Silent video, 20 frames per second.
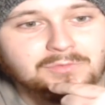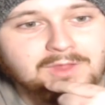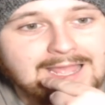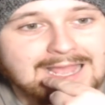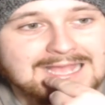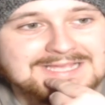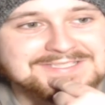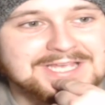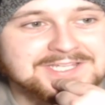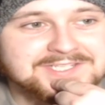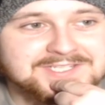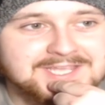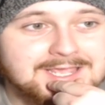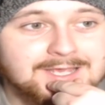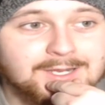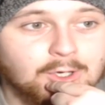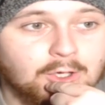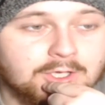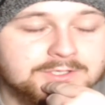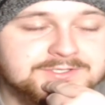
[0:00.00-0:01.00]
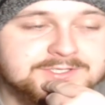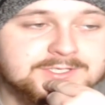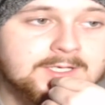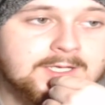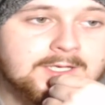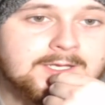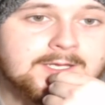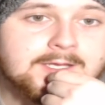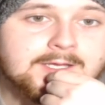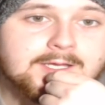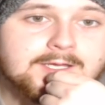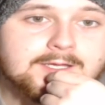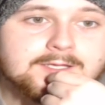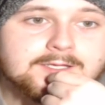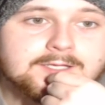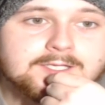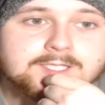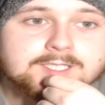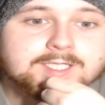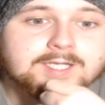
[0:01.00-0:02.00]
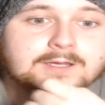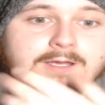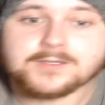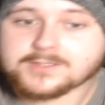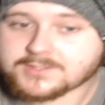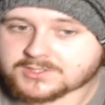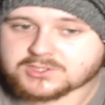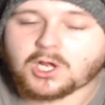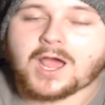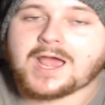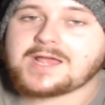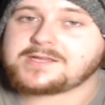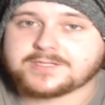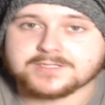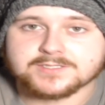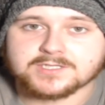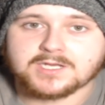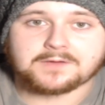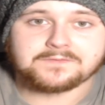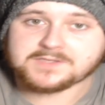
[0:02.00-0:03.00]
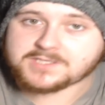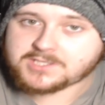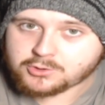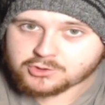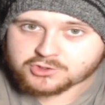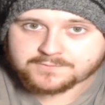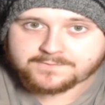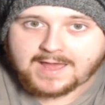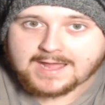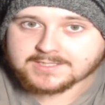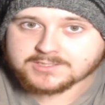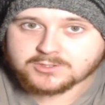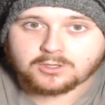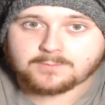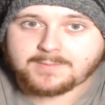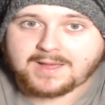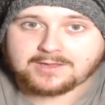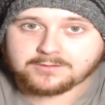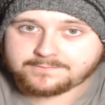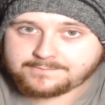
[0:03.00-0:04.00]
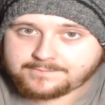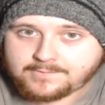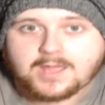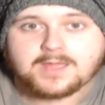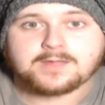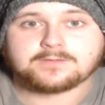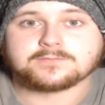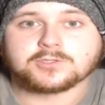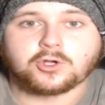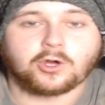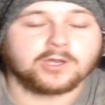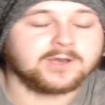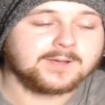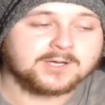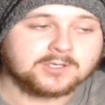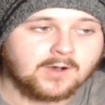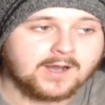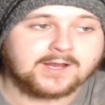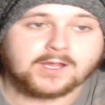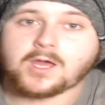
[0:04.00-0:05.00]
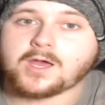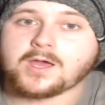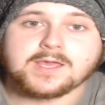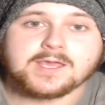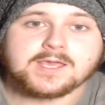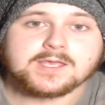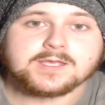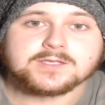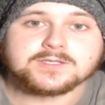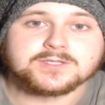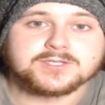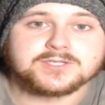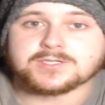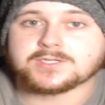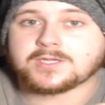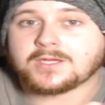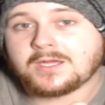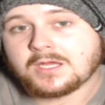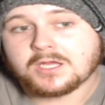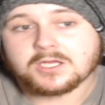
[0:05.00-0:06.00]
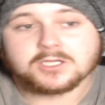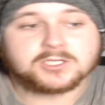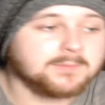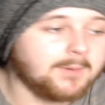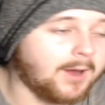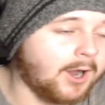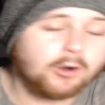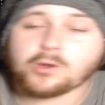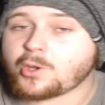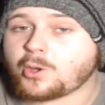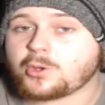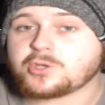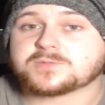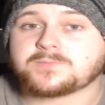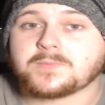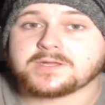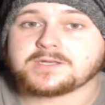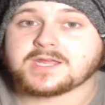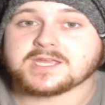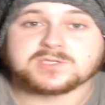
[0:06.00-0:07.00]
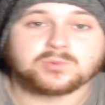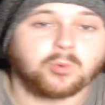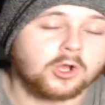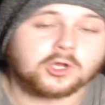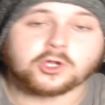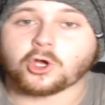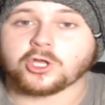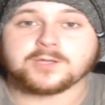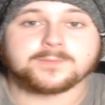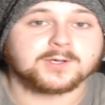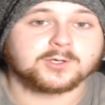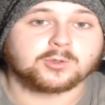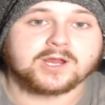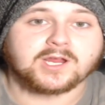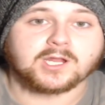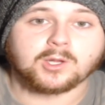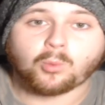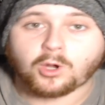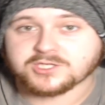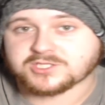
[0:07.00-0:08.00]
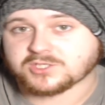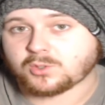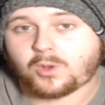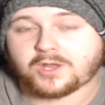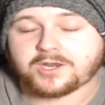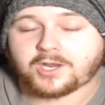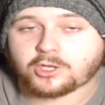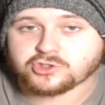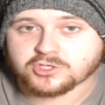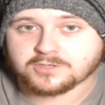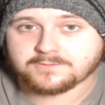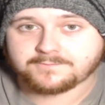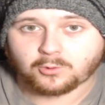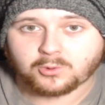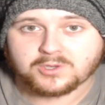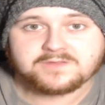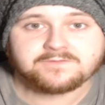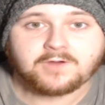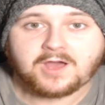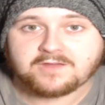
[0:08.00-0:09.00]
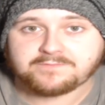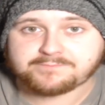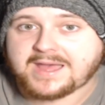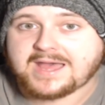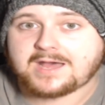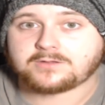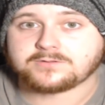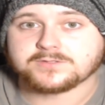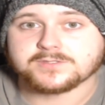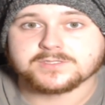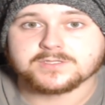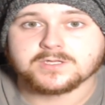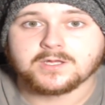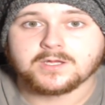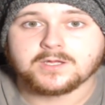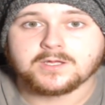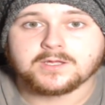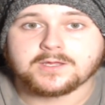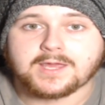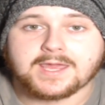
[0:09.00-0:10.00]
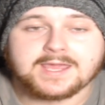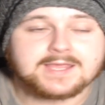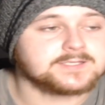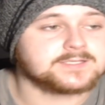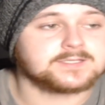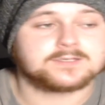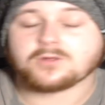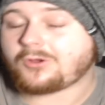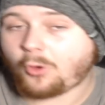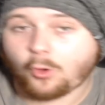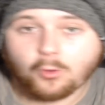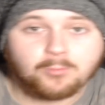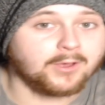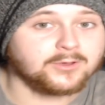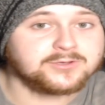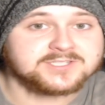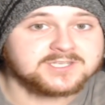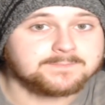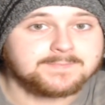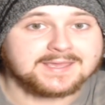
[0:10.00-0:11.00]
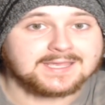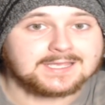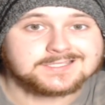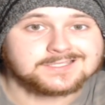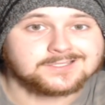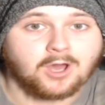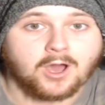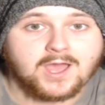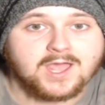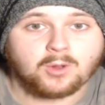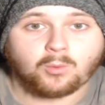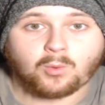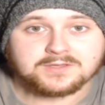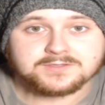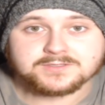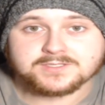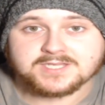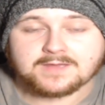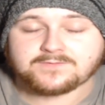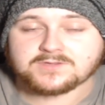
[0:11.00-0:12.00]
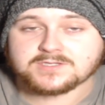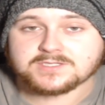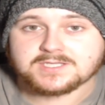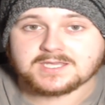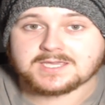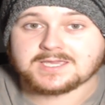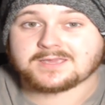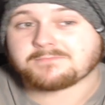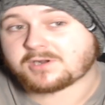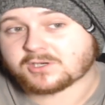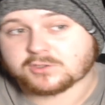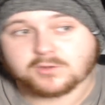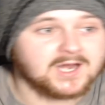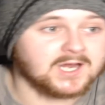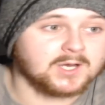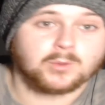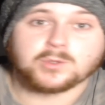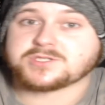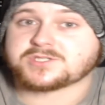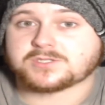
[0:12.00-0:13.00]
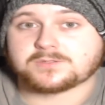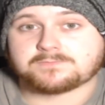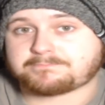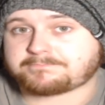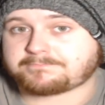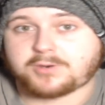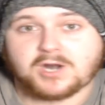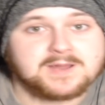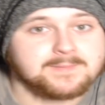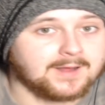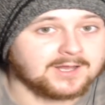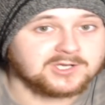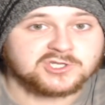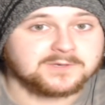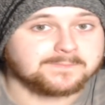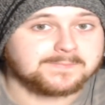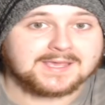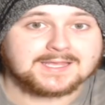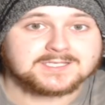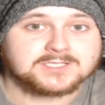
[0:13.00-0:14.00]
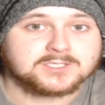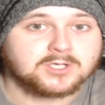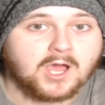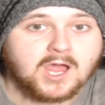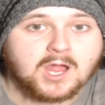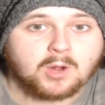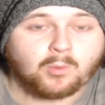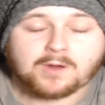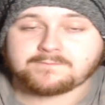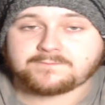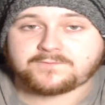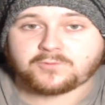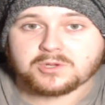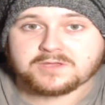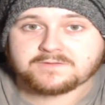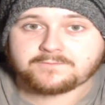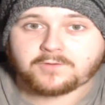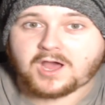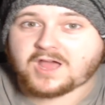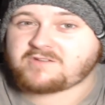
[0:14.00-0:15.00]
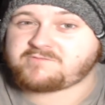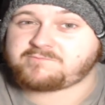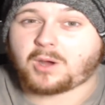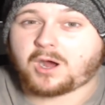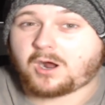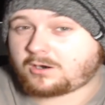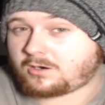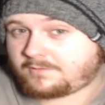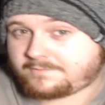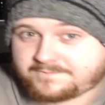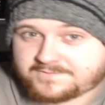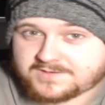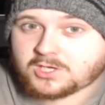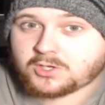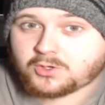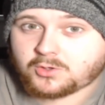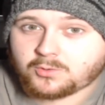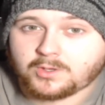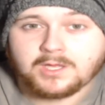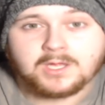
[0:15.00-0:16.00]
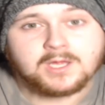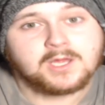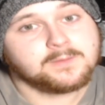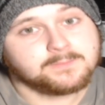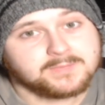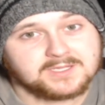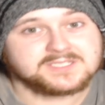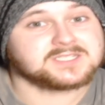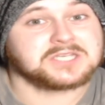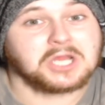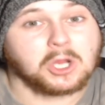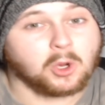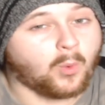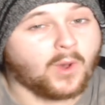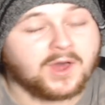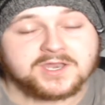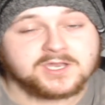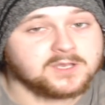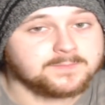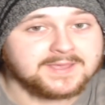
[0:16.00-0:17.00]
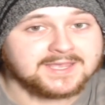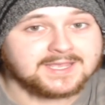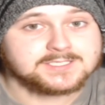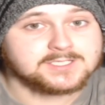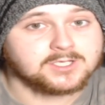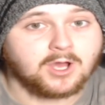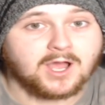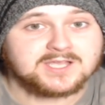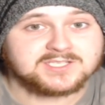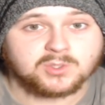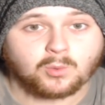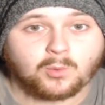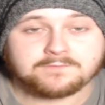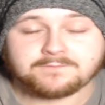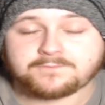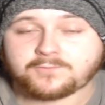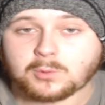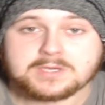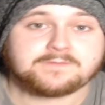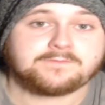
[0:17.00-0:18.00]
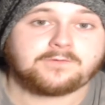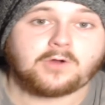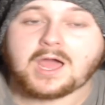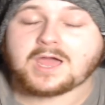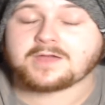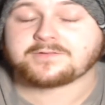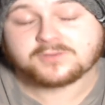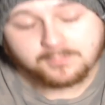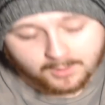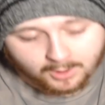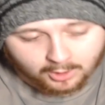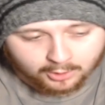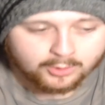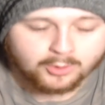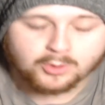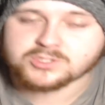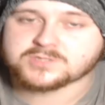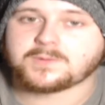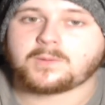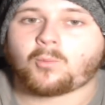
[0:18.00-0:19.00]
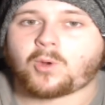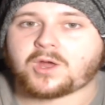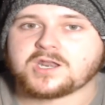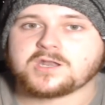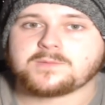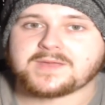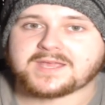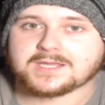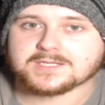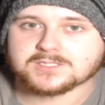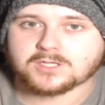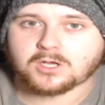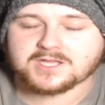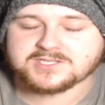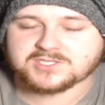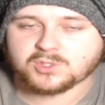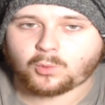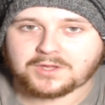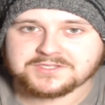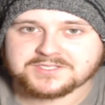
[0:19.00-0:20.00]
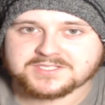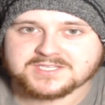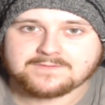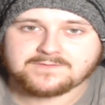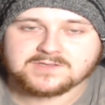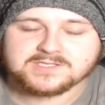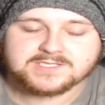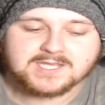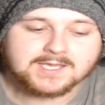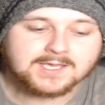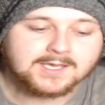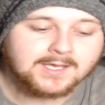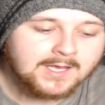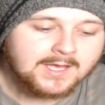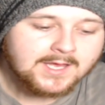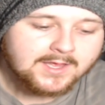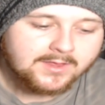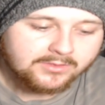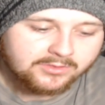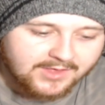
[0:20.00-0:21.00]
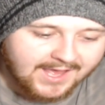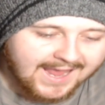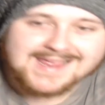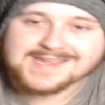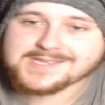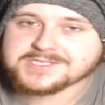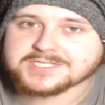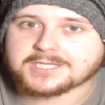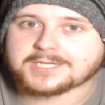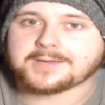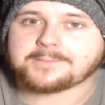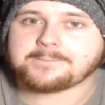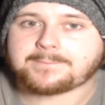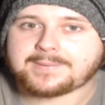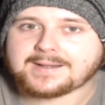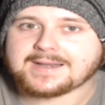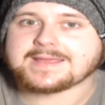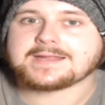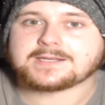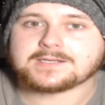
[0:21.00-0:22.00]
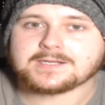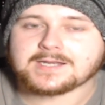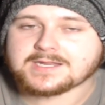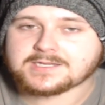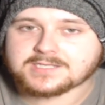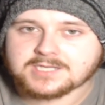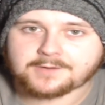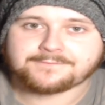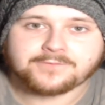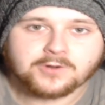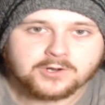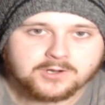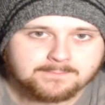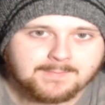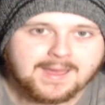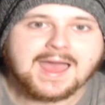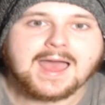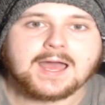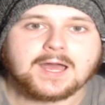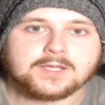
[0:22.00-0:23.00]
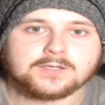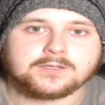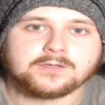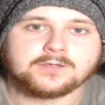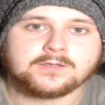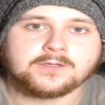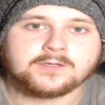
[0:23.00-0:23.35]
as I say a lot, size is another huge factor about the fight. Kamaru Usman is what Conor McGregor was at 145 pounds. He's almost the biggest guy at 170. McGregor was pretty much the biggest guy at 145, bar a few, but still one of the biggest guys at 145. Kamaru Usman, one of the biggest guys at 170. That is a completely different man.